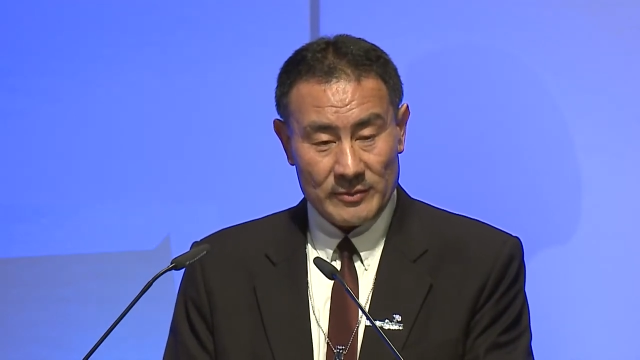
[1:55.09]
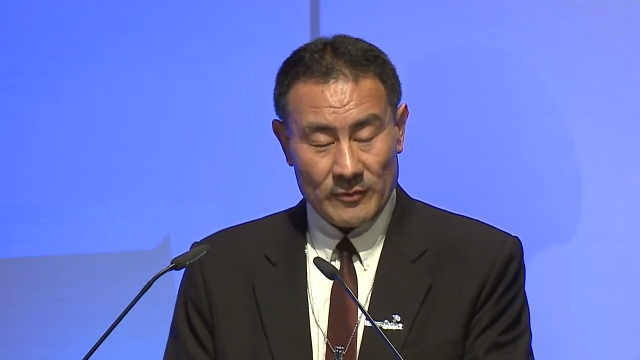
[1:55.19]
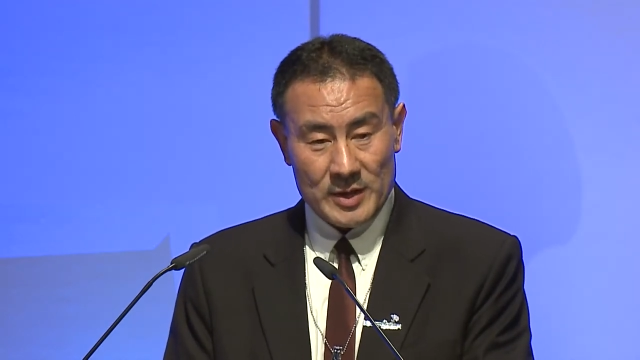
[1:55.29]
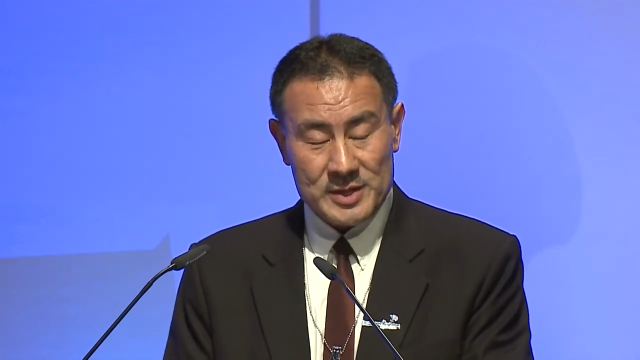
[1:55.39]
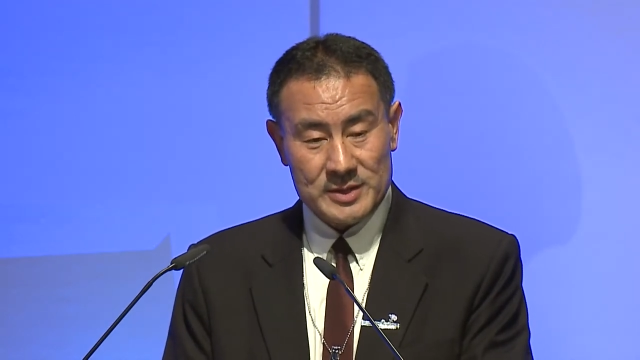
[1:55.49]

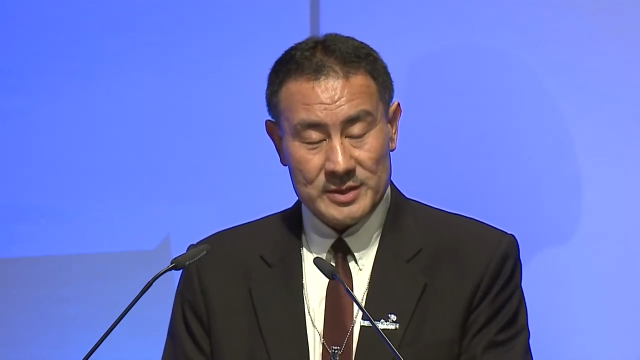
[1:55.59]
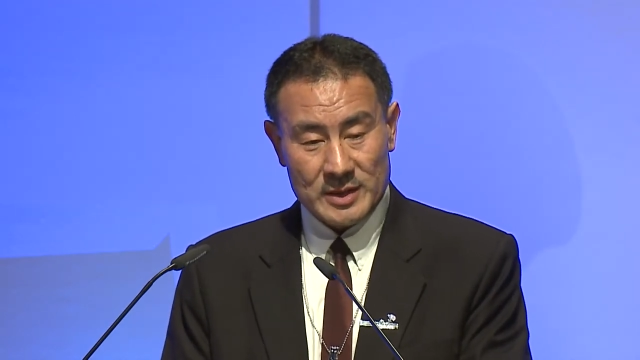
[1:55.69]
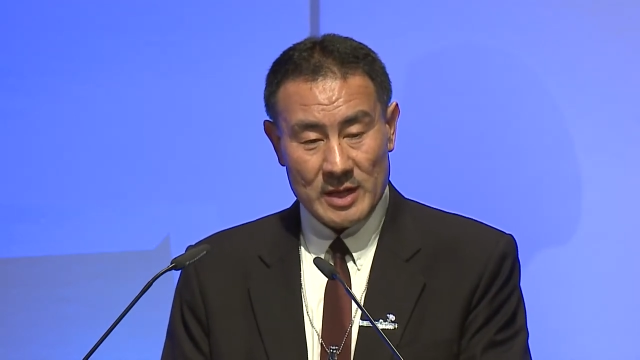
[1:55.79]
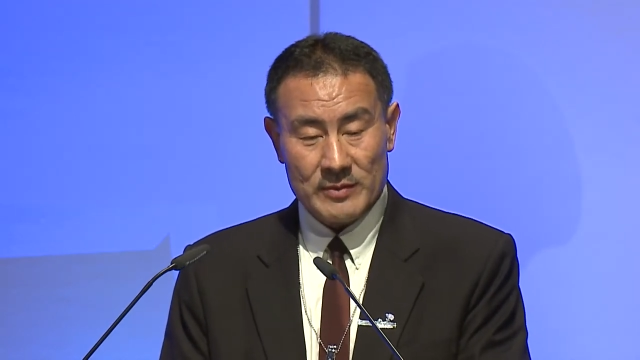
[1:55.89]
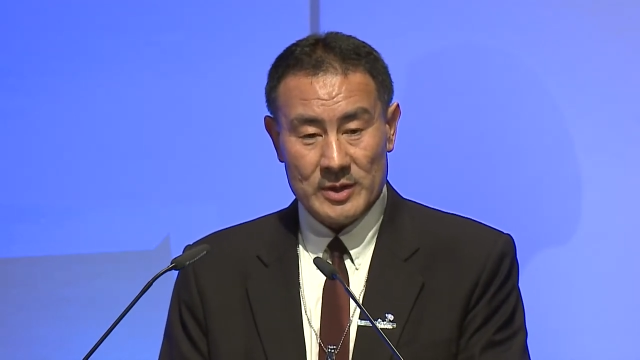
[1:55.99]
forest
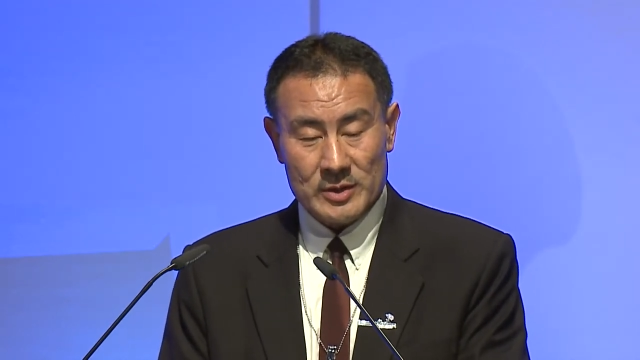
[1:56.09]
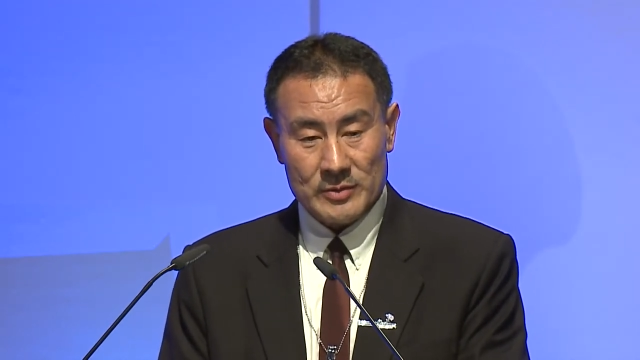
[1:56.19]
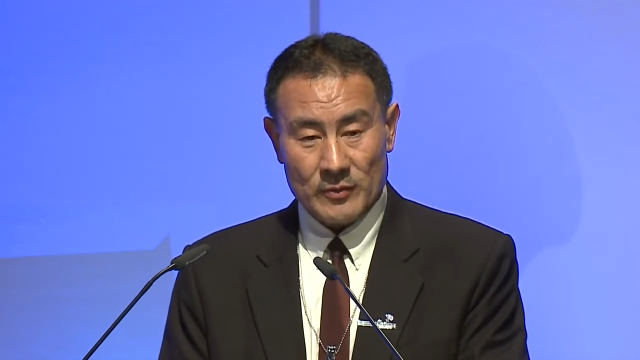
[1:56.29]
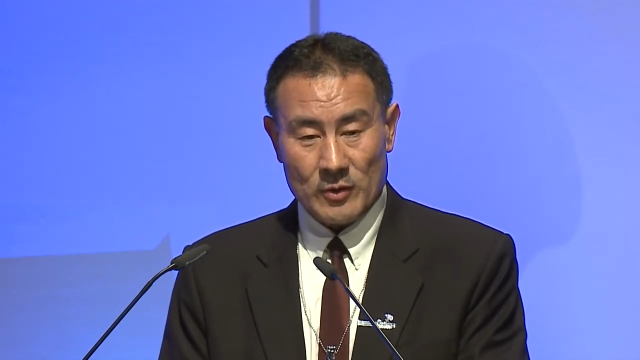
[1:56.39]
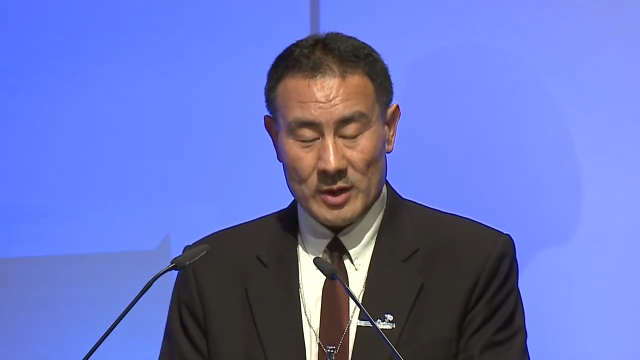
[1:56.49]
cover
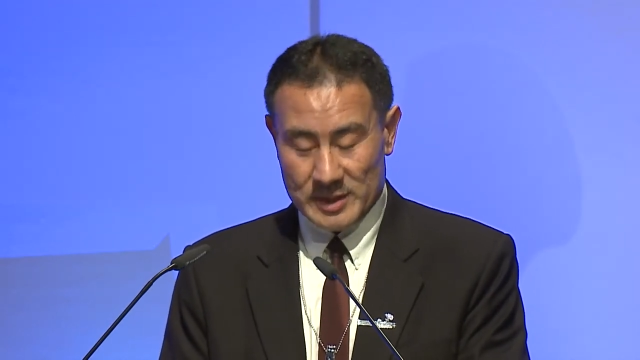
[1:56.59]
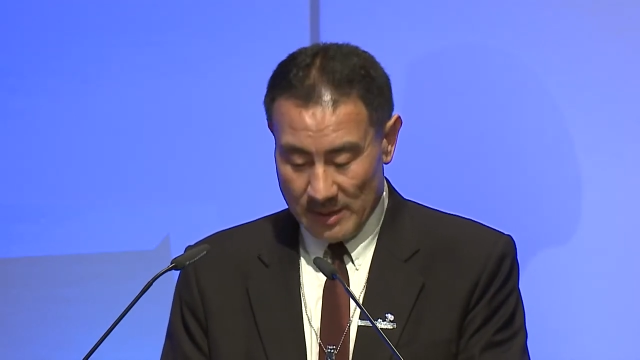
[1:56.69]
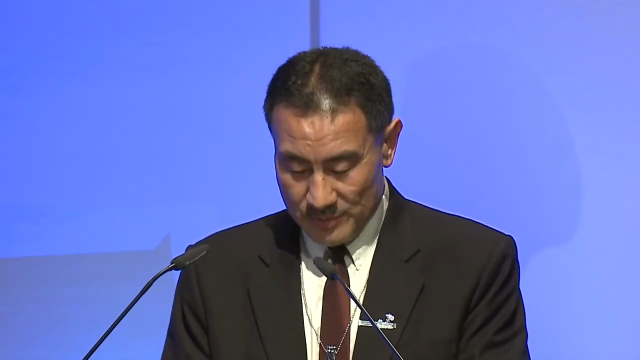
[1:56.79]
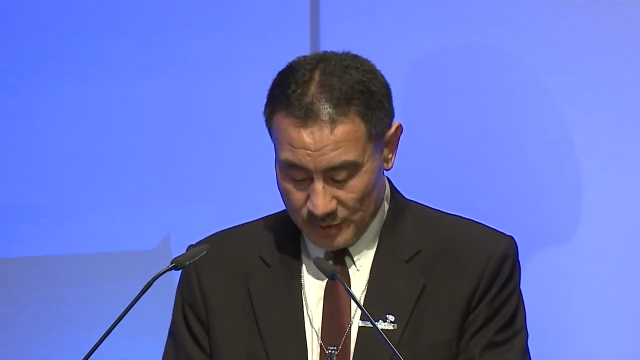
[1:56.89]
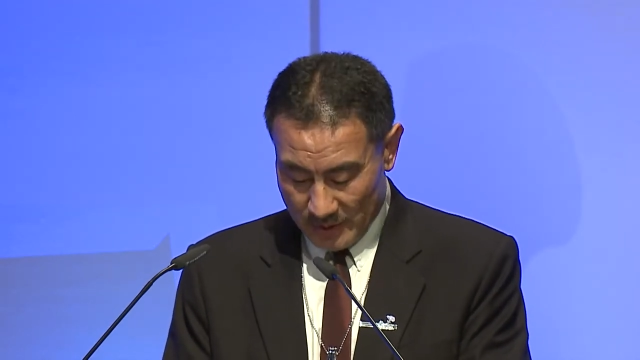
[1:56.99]
for all
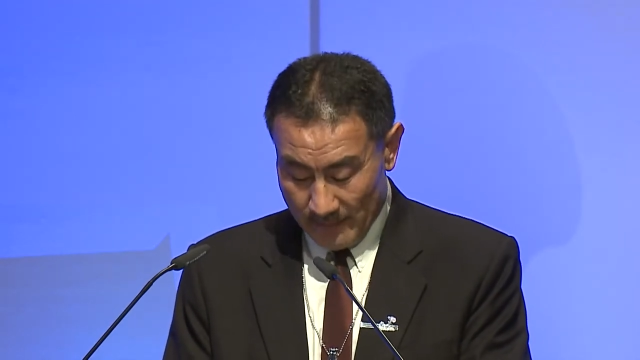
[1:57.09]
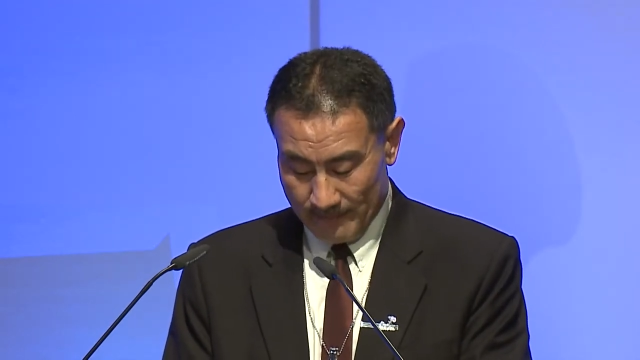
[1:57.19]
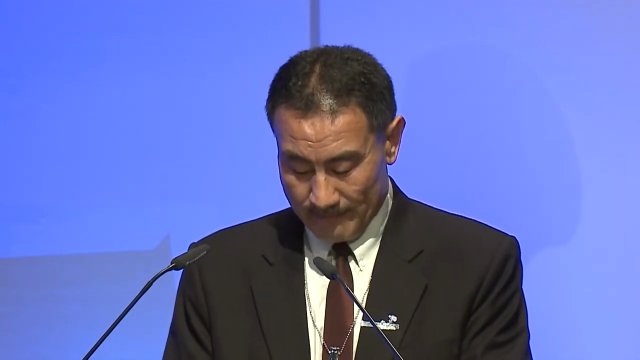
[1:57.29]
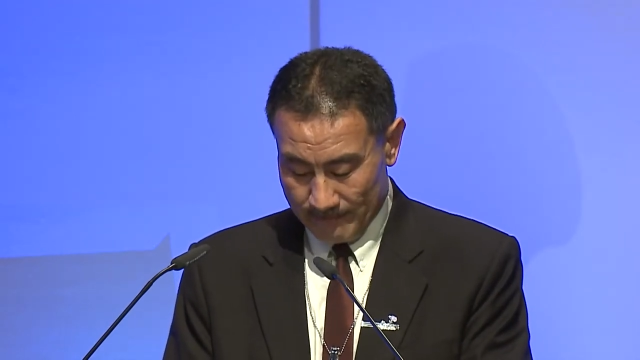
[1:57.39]
times to come.